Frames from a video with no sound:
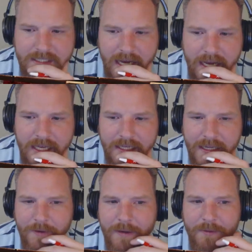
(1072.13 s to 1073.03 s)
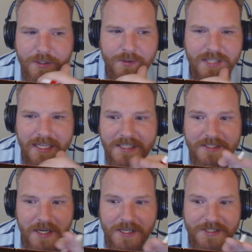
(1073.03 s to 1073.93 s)
and they were able to use that
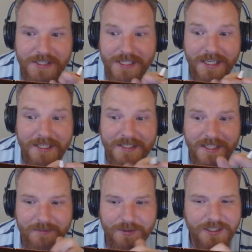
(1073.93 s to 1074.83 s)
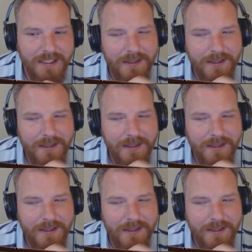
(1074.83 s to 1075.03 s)
dishonesty against him, which